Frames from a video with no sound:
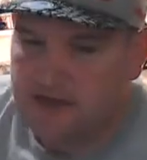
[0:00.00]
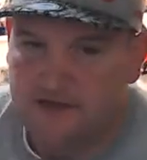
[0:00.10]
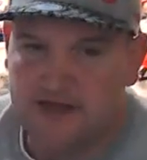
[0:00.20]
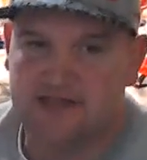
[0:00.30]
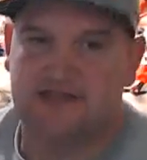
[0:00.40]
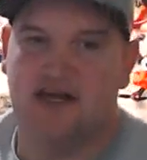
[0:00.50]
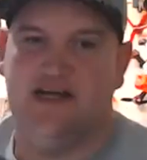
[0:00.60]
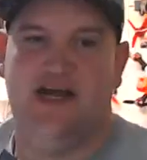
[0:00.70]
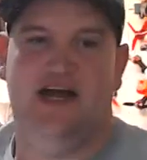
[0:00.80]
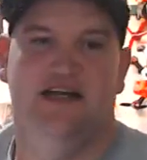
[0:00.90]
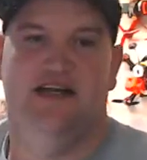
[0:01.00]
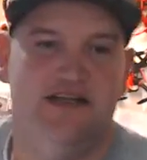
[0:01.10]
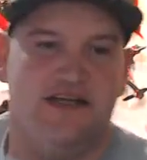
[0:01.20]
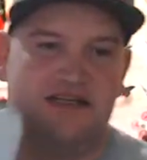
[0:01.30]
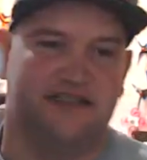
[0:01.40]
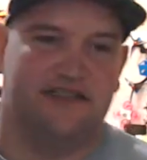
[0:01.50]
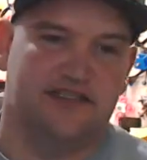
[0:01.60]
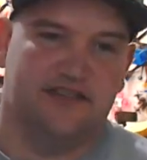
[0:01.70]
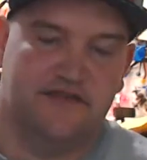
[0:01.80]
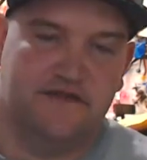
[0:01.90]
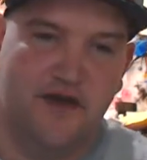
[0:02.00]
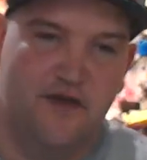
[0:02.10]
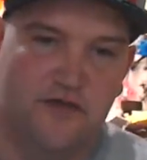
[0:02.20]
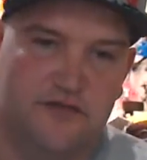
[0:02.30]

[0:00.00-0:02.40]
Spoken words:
This I got. It's just the foam,